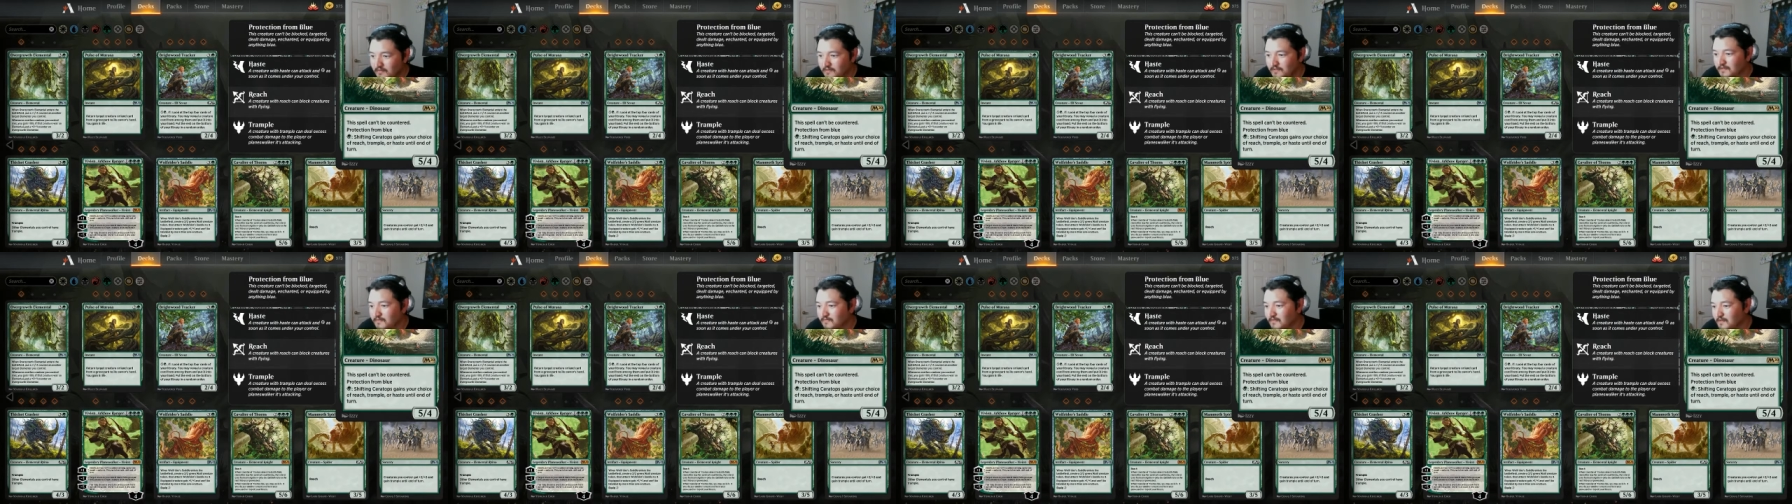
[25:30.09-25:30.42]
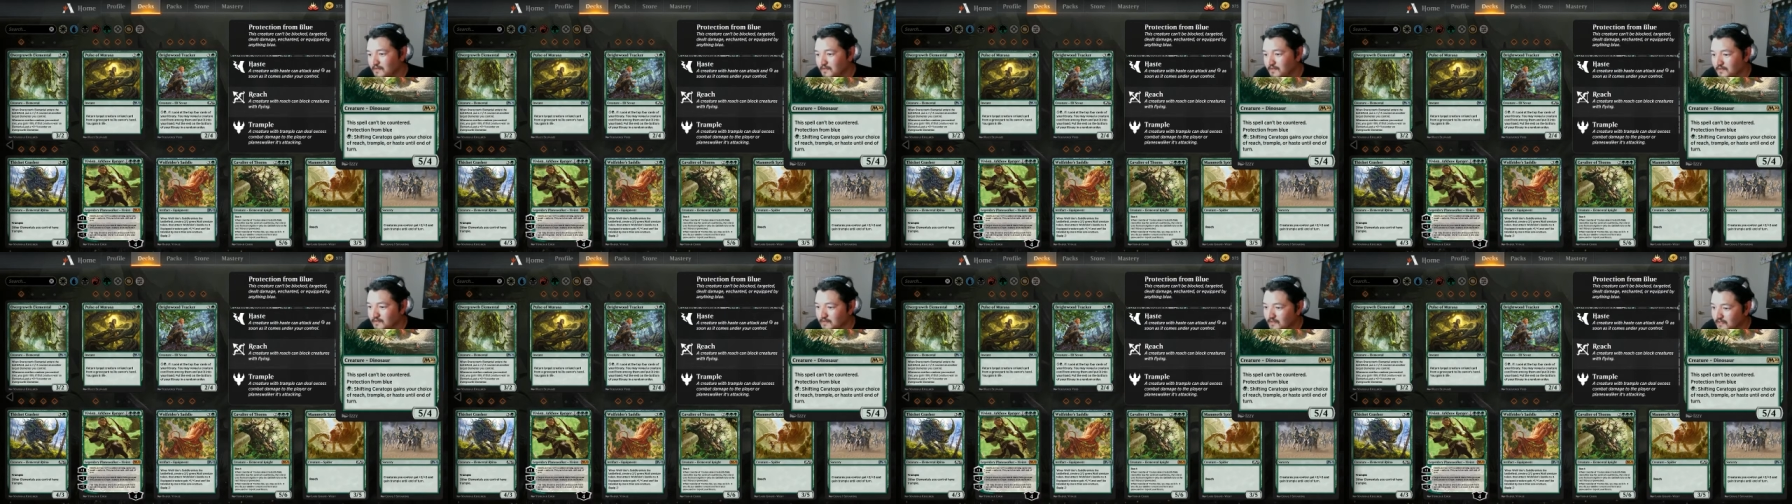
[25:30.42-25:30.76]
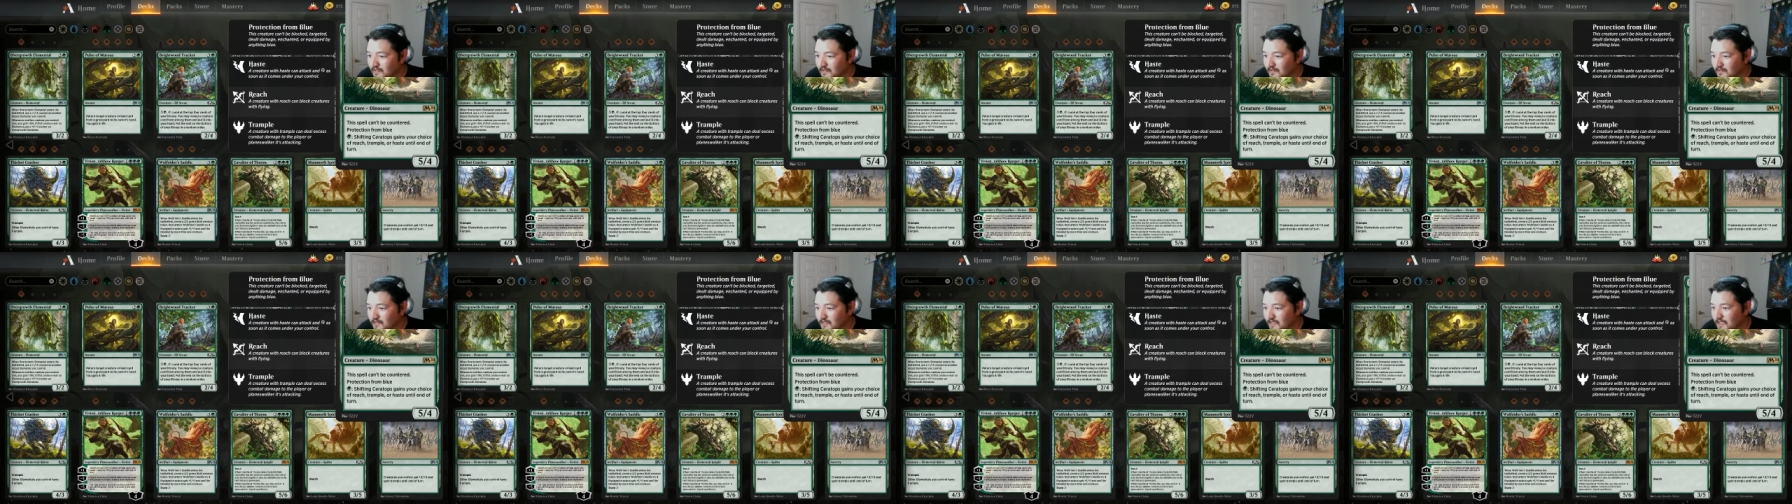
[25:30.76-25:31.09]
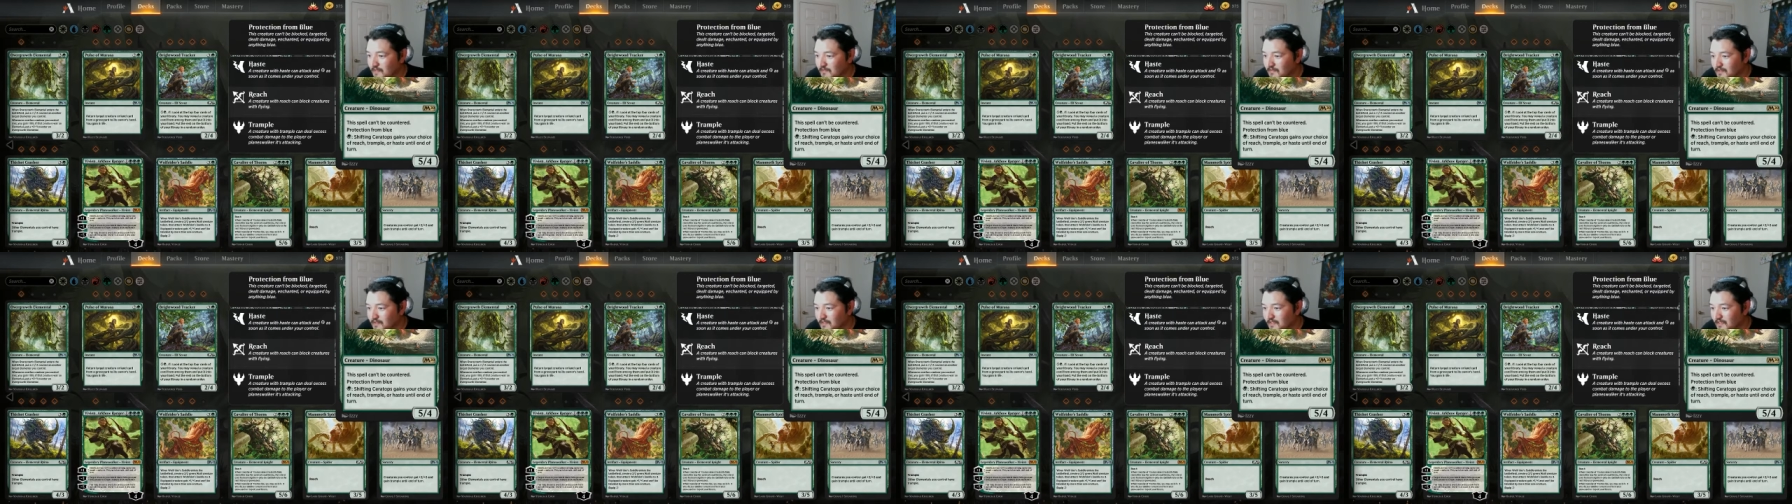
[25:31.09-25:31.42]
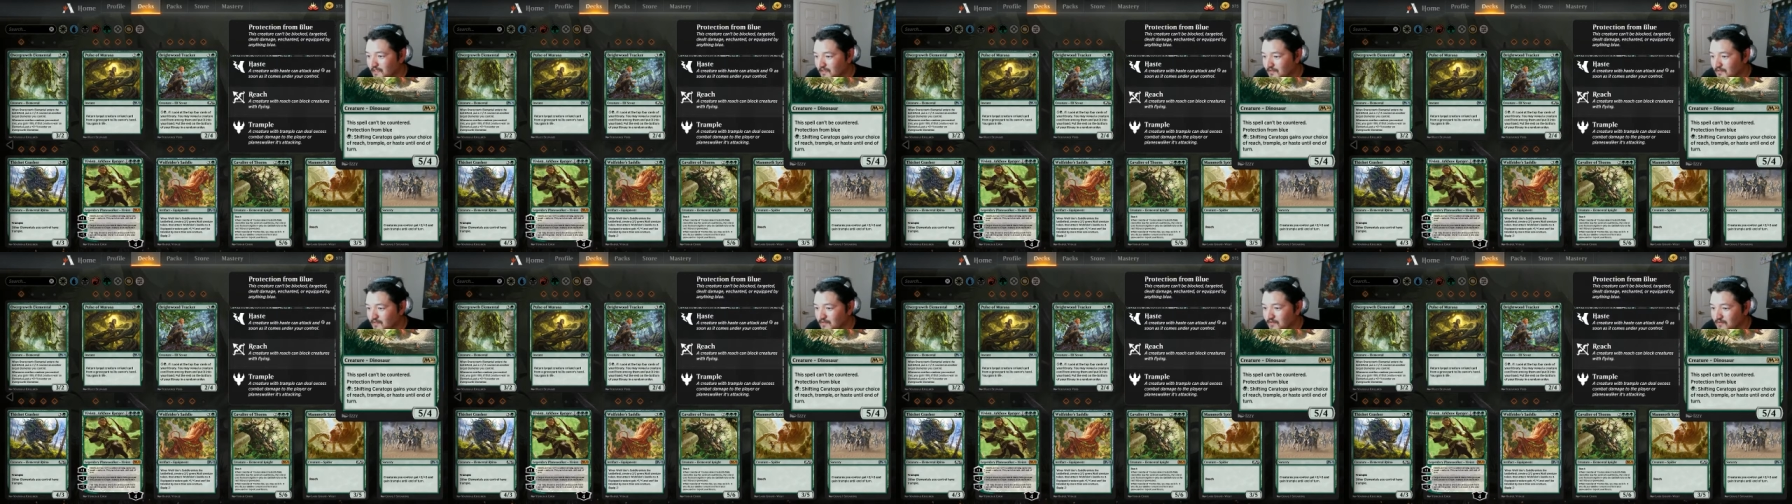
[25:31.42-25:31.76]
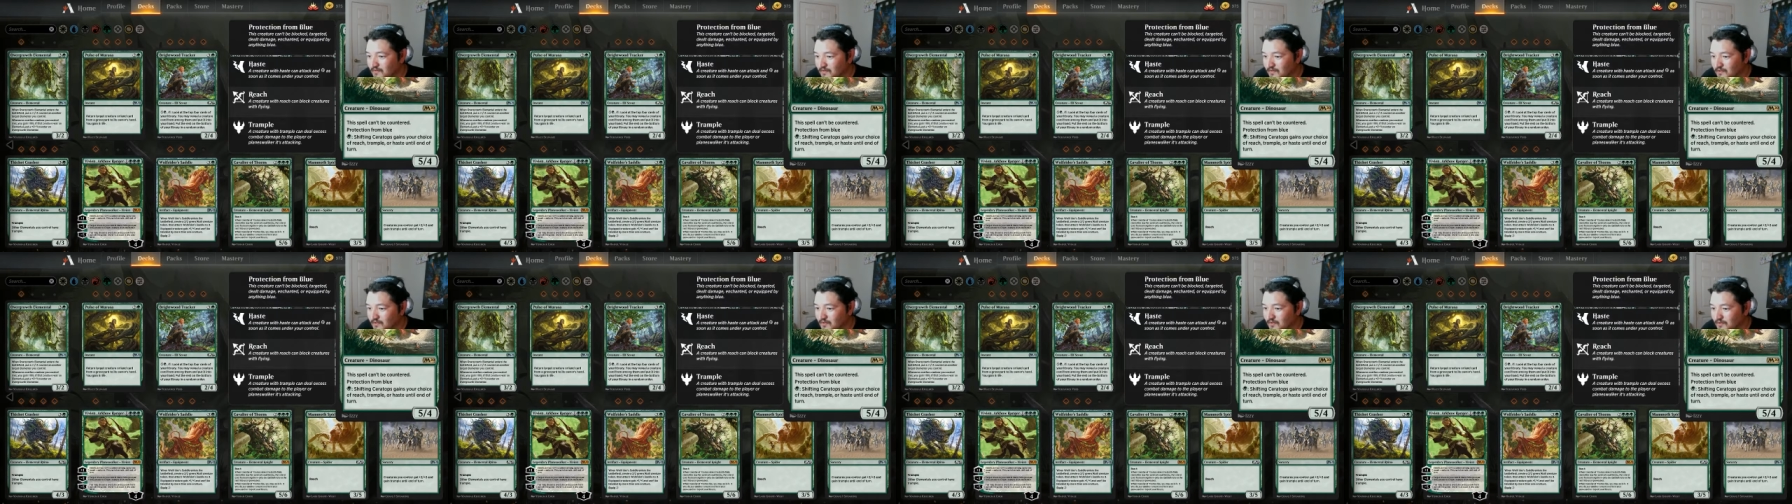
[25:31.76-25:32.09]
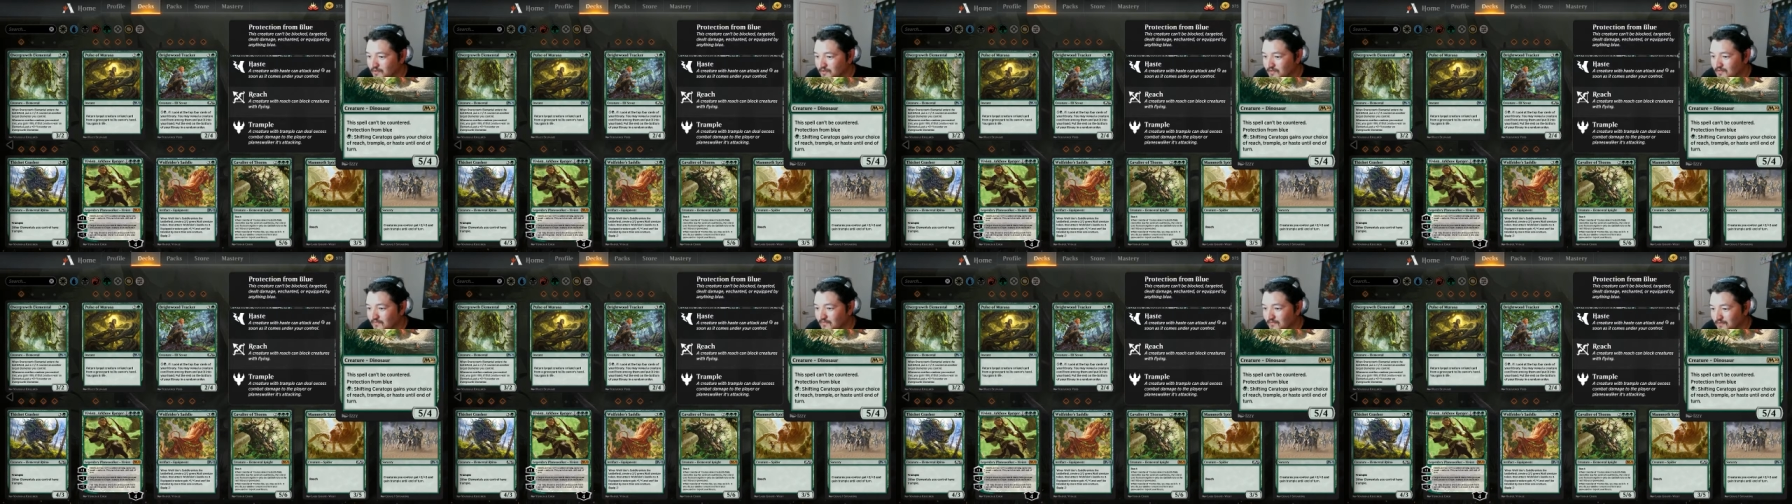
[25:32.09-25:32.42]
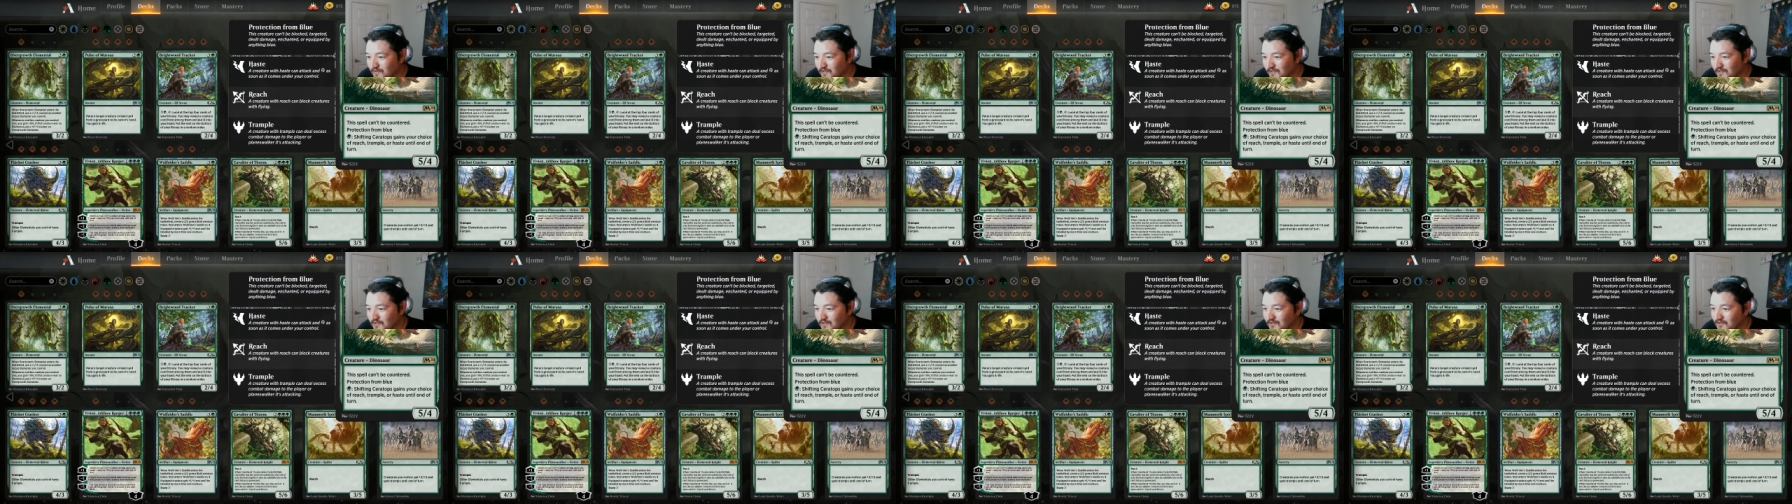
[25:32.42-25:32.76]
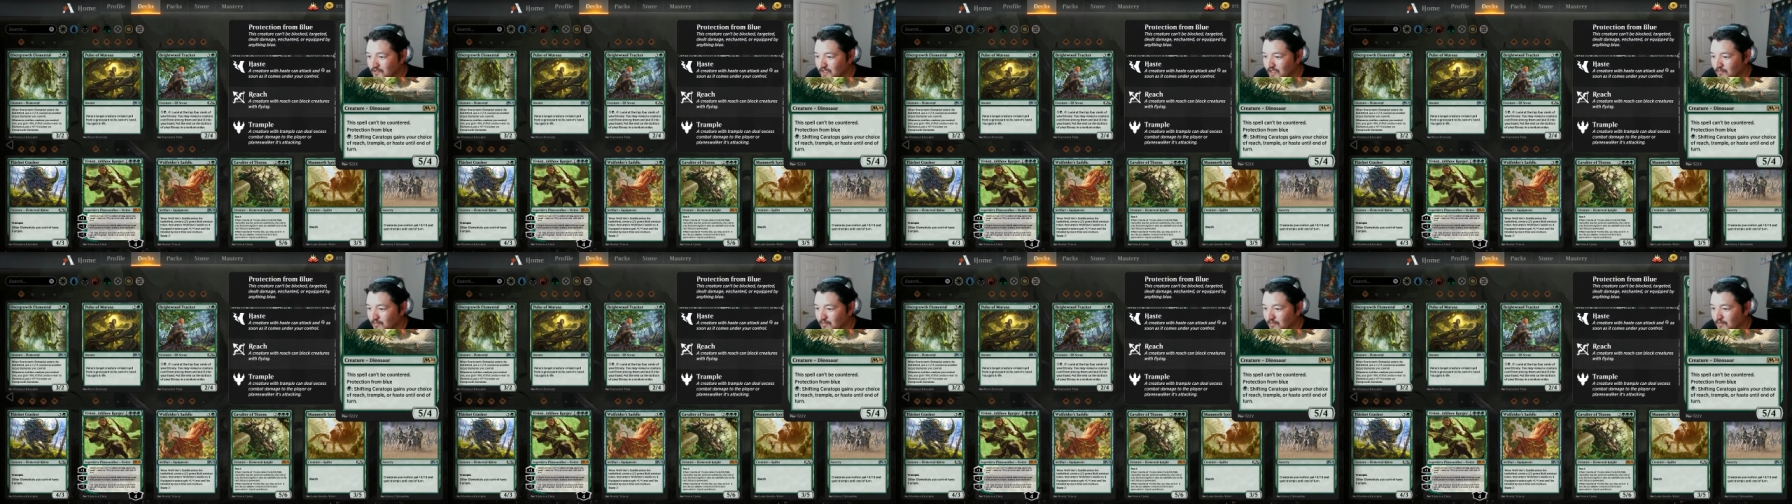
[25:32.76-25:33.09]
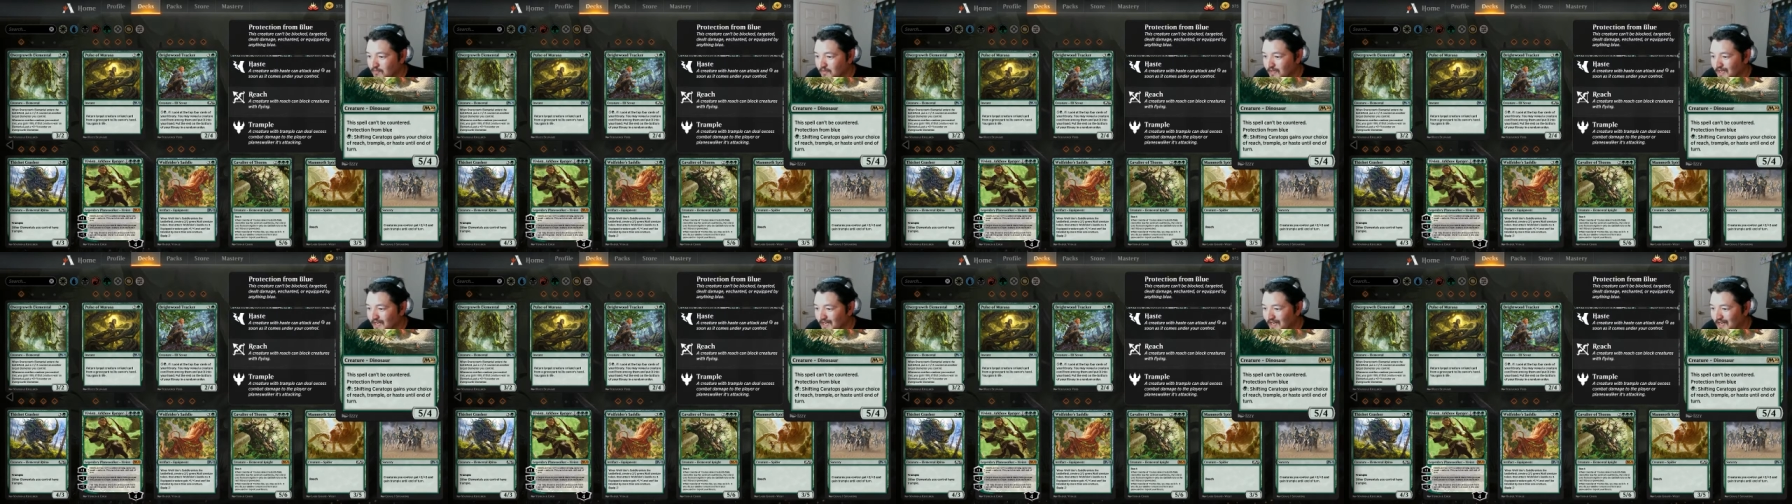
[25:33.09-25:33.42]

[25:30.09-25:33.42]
Shifting Ceratops gains your choice of reach, trample,